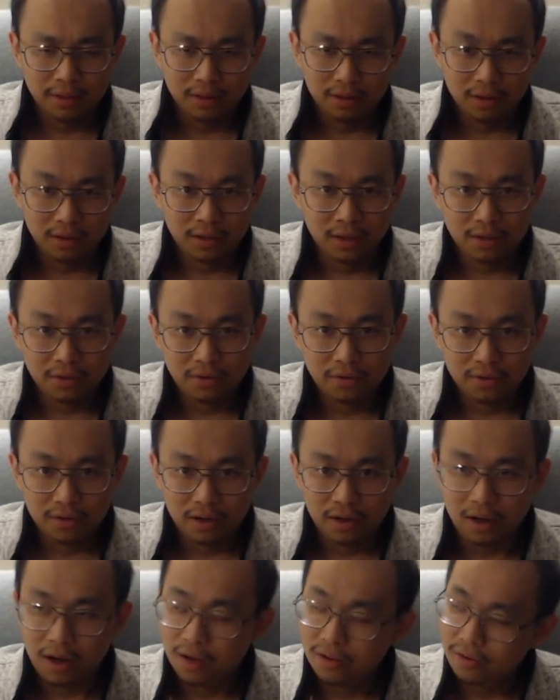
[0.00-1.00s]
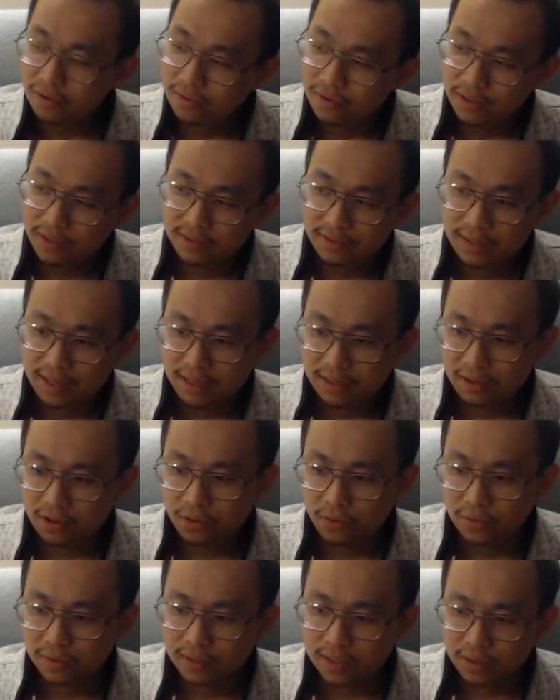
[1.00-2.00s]
Another other things that
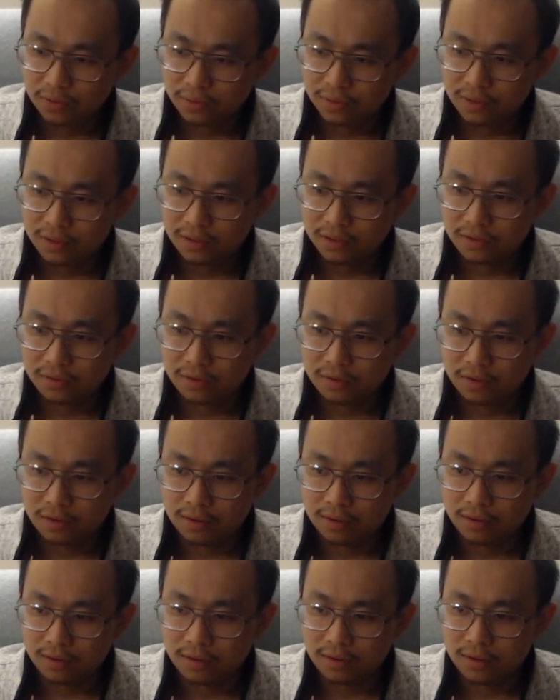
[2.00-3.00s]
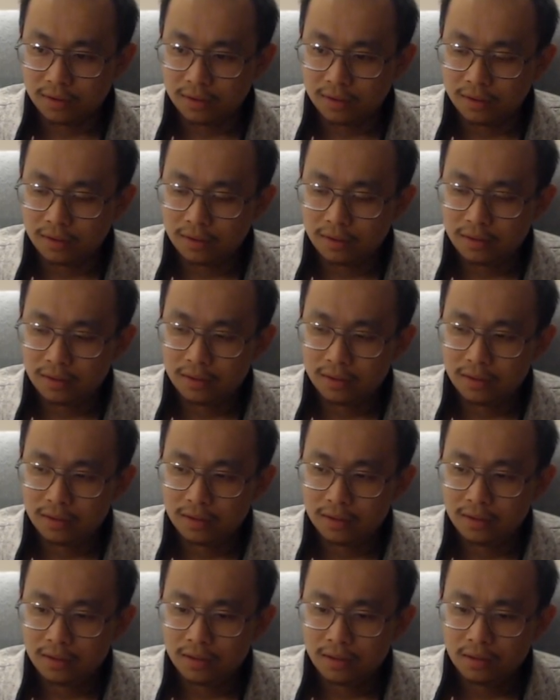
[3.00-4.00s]
coincide with this are
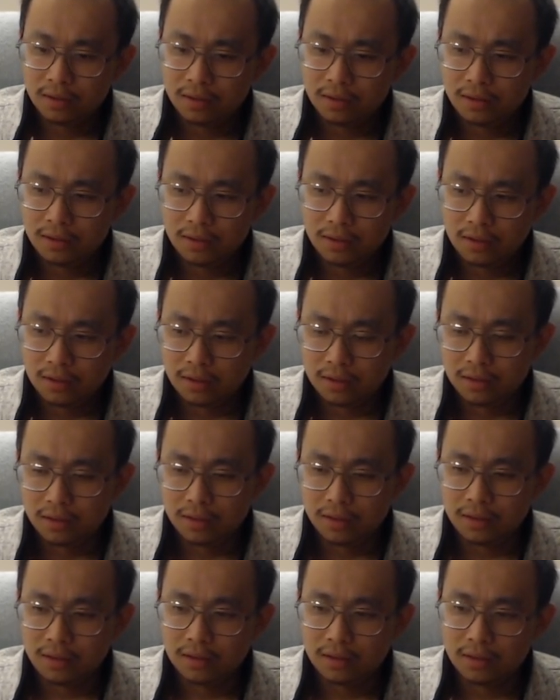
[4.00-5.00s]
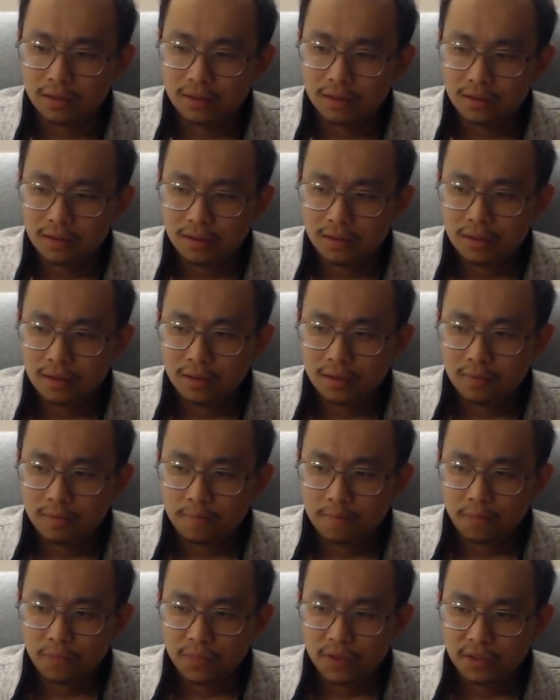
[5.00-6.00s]
uh,
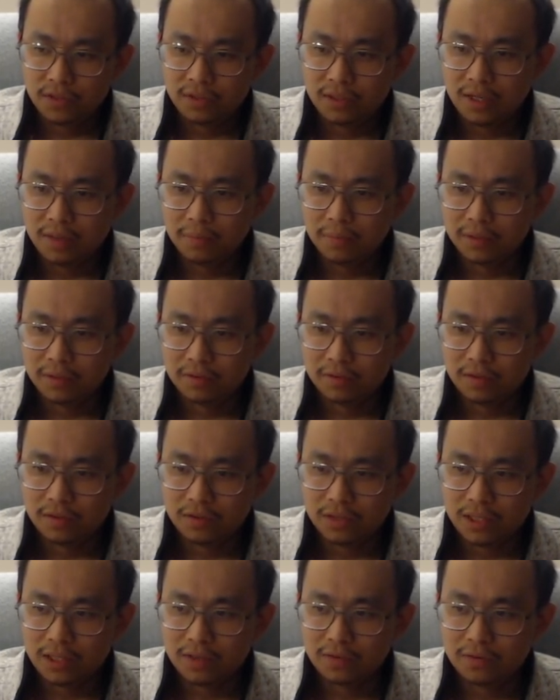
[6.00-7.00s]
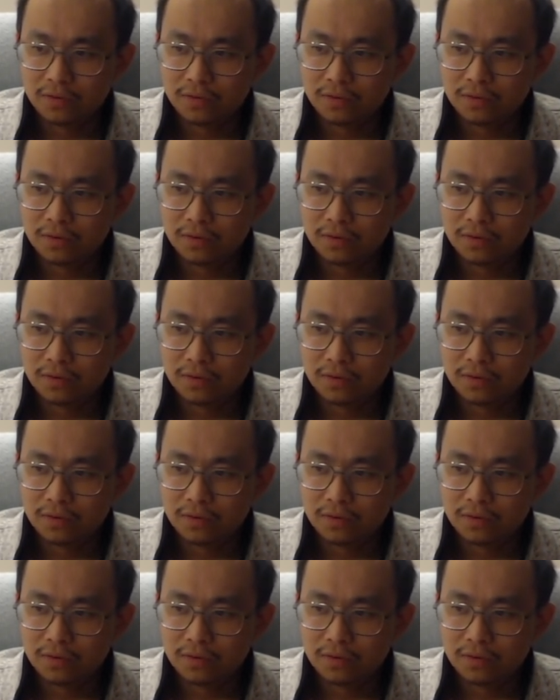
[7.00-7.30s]
statements such as